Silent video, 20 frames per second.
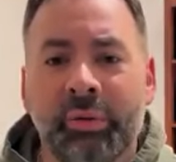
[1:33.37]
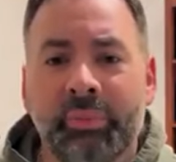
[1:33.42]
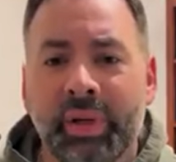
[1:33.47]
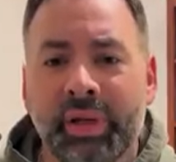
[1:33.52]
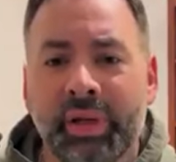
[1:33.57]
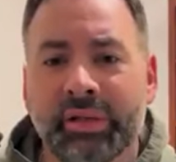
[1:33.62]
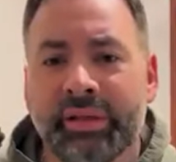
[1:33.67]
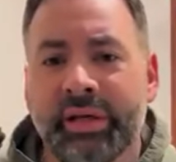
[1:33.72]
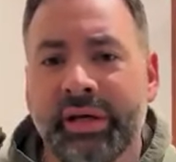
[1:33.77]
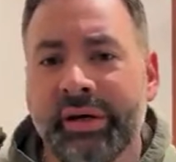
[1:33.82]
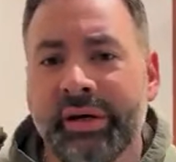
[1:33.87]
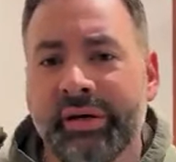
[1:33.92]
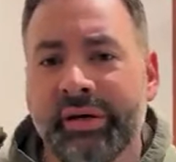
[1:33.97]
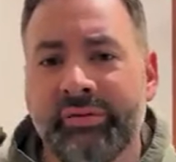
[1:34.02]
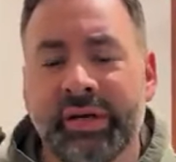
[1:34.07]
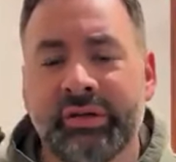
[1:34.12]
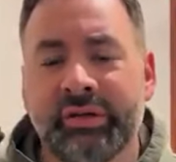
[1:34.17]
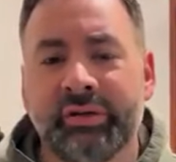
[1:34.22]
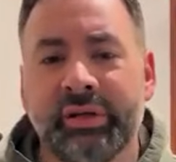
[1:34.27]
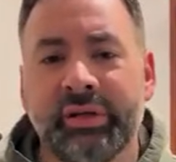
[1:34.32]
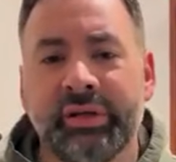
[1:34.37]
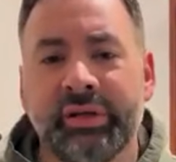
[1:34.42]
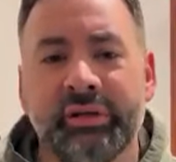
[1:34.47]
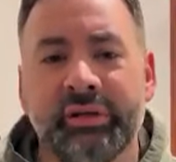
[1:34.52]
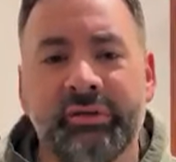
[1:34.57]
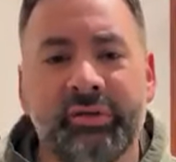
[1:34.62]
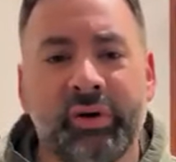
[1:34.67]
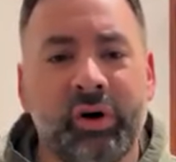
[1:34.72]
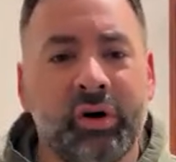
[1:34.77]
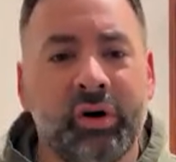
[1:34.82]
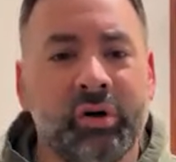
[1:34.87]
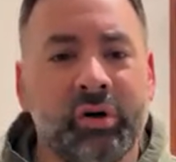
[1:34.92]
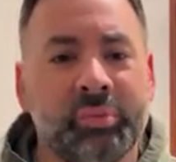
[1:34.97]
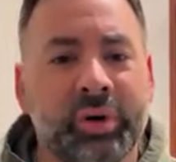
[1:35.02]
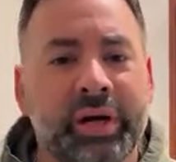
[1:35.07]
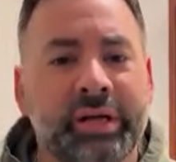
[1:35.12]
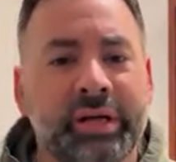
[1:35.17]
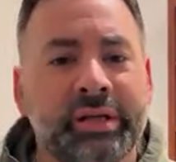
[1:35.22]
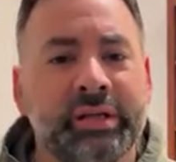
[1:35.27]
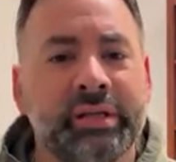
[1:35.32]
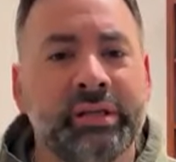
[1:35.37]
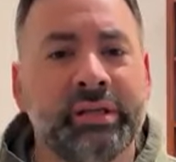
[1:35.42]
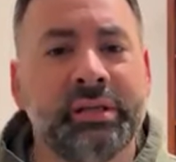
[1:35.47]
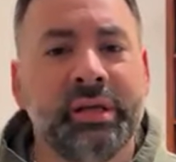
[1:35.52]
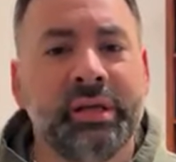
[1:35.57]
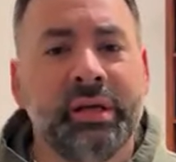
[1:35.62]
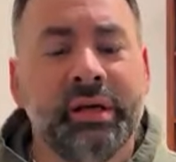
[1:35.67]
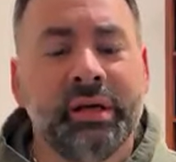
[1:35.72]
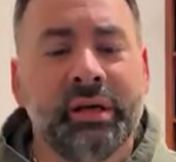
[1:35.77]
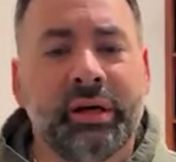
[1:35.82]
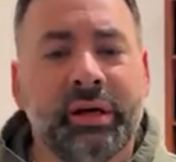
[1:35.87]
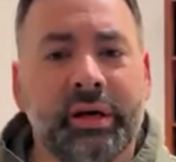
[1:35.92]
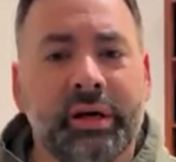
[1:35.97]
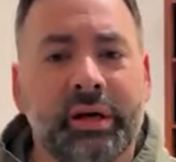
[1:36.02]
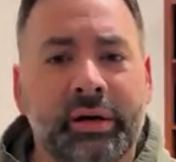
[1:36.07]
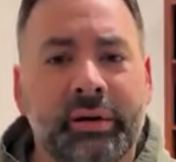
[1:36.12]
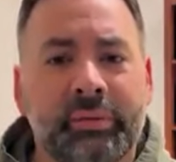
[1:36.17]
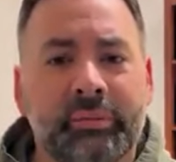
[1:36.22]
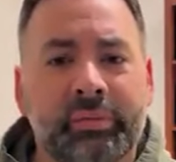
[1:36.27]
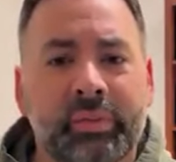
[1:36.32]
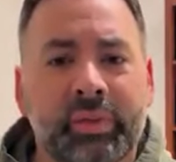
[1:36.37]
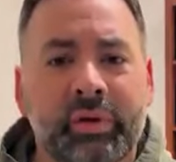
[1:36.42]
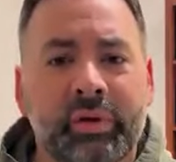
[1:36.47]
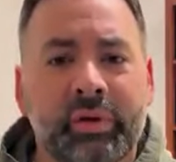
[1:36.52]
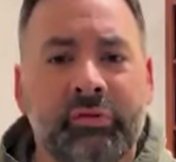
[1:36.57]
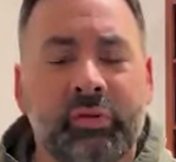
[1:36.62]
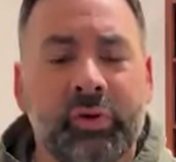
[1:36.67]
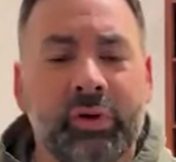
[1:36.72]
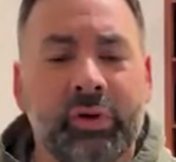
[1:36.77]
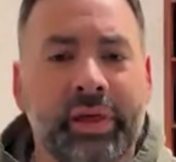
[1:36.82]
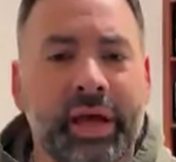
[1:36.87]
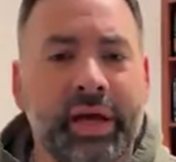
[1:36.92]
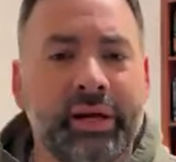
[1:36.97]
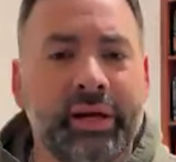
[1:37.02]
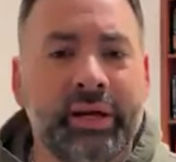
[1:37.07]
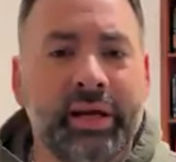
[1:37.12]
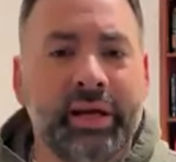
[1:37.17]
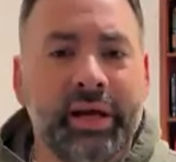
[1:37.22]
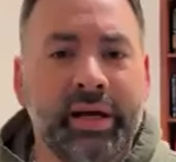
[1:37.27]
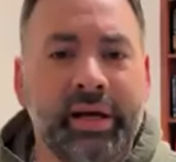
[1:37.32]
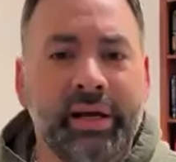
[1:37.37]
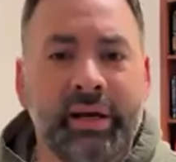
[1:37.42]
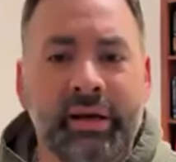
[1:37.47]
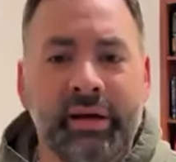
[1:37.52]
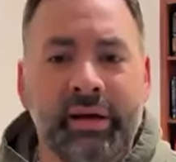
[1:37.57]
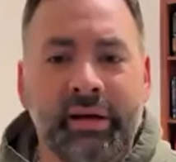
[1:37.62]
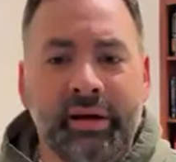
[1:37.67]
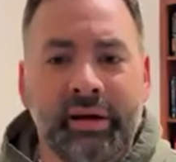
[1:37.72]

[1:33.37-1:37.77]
military veterans of all branches for that day.